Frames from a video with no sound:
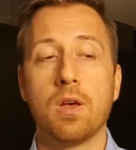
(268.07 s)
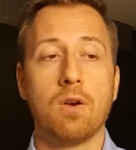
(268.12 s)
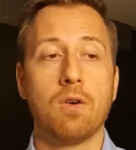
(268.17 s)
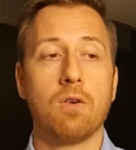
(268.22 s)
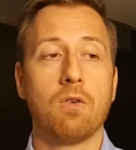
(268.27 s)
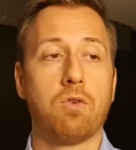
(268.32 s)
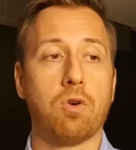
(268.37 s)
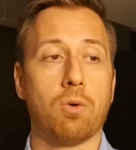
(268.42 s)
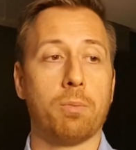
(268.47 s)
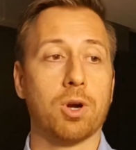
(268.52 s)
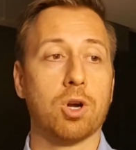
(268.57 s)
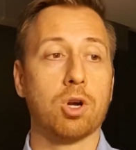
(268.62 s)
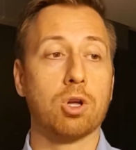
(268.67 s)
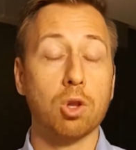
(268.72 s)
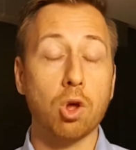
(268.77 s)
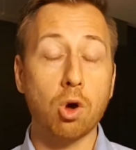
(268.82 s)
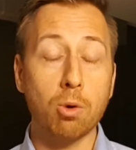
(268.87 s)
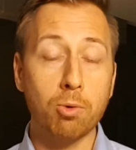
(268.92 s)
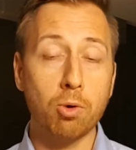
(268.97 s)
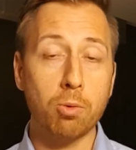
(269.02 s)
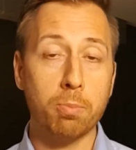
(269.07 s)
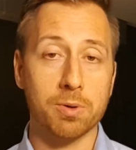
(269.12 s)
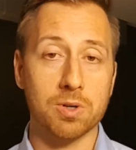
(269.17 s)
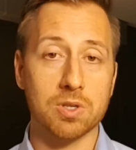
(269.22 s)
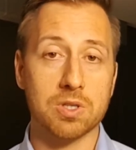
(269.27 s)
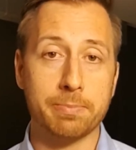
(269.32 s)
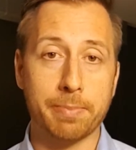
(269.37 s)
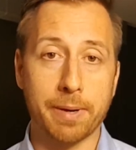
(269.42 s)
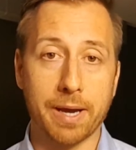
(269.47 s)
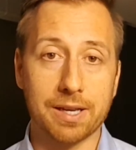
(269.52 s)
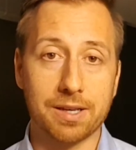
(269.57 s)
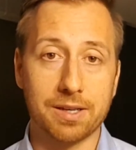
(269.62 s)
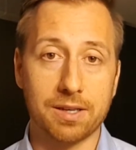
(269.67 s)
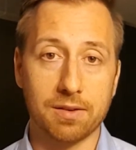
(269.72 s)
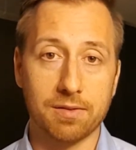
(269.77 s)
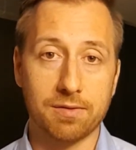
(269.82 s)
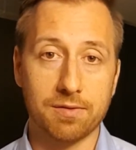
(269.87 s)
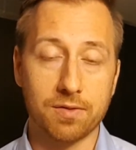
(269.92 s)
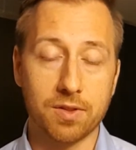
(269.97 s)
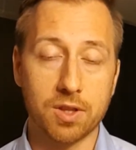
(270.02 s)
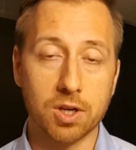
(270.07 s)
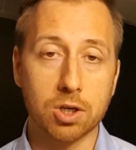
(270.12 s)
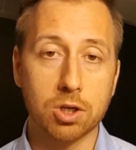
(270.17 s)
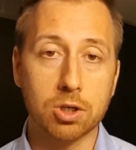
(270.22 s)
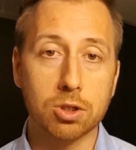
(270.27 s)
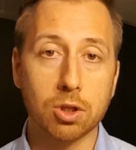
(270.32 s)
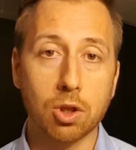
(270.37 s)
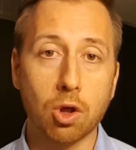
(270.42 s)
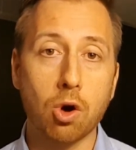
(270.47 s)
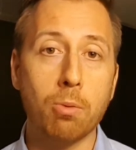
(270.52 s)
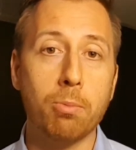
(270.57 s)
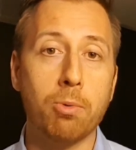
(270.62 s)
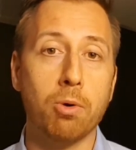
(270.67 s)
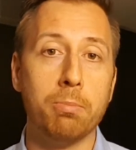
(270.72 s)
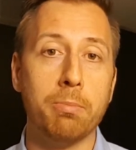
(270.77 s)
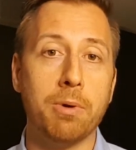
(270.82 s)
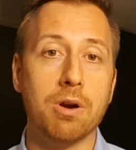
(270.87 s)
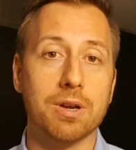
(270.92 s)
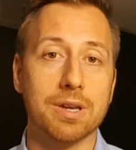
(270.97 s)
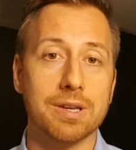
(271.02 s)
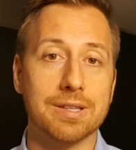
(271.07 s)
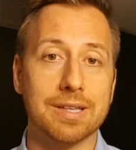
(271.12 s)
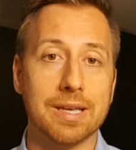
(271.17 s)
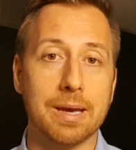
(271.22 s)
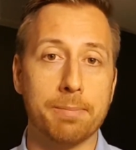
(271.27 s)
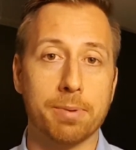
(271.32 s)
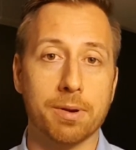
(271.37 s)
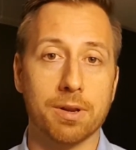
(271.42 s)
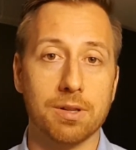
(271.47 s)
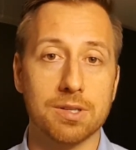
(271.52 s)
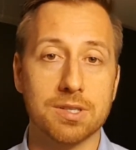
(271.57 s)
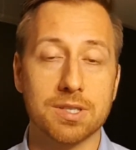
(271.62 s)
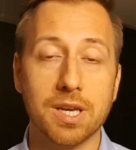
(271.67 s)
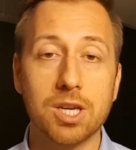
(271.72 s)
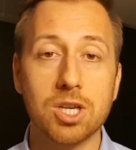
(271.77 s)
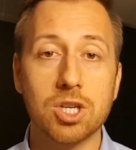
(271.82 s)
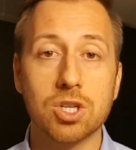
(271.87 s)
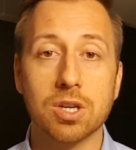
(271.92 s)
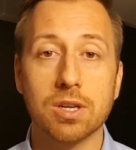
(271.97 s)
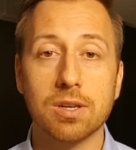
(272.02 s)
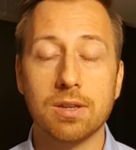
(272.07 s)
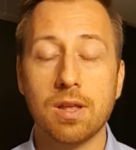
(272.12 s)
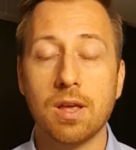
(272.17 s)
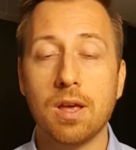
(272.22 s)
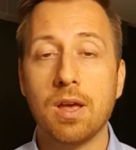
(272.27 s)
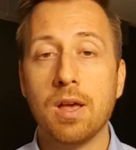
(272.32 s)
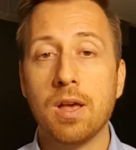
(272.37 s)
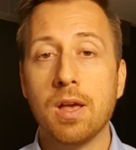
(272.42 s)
from a global perspective, the global market capitalization,